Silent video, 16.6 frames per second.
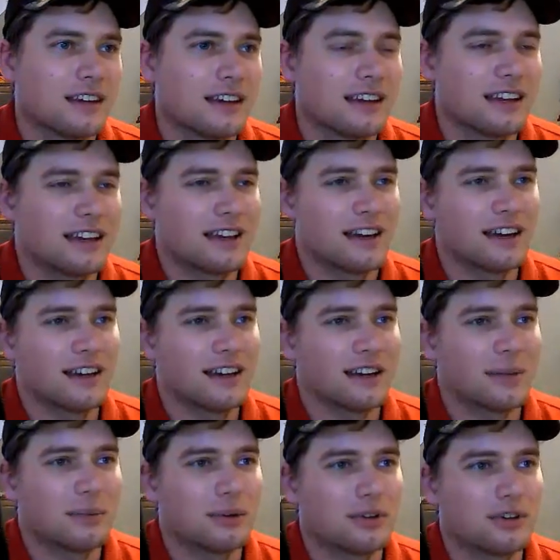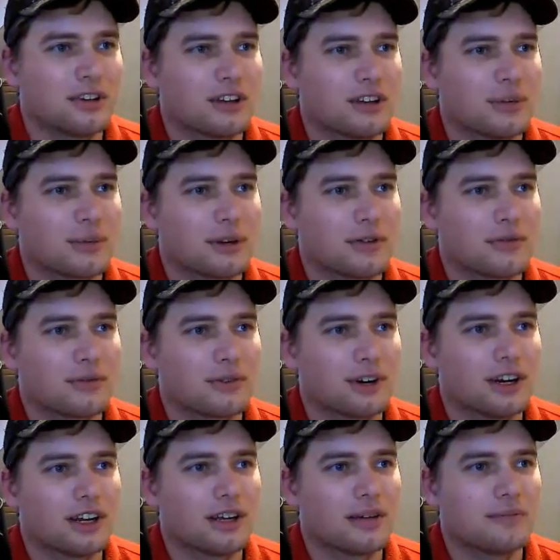and I put together my
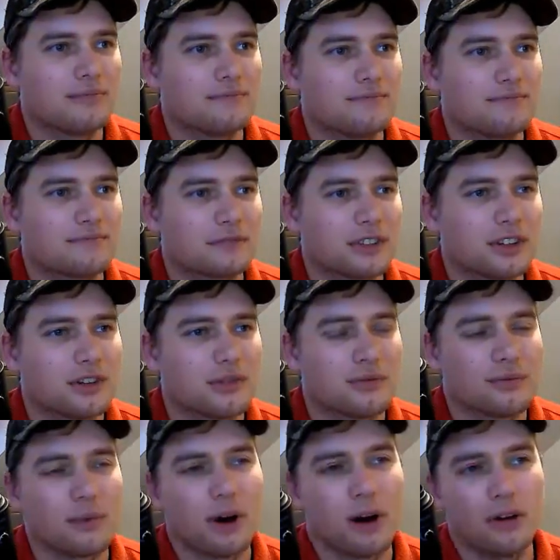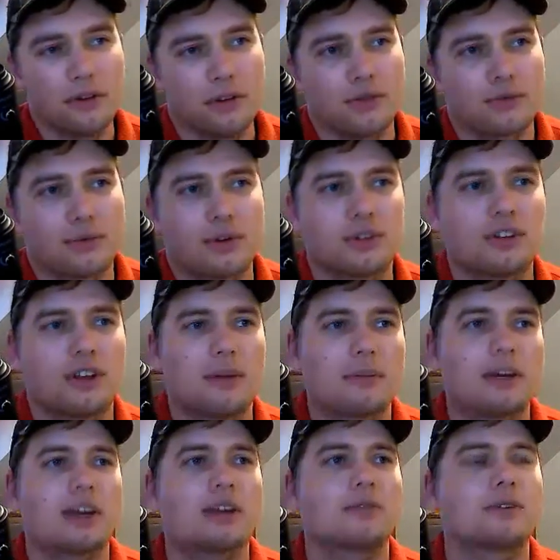frame. This is also the first time
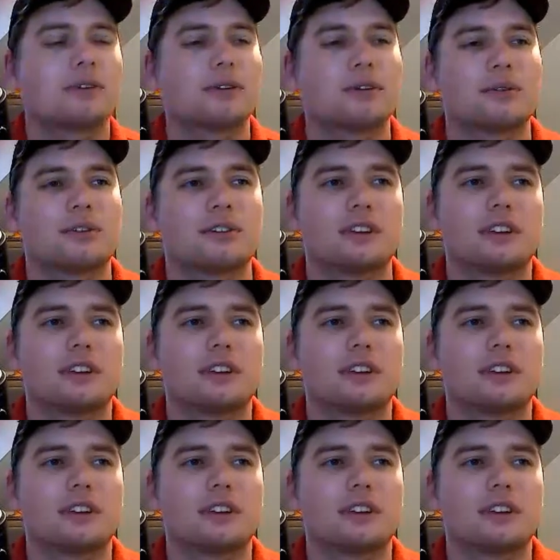I ever used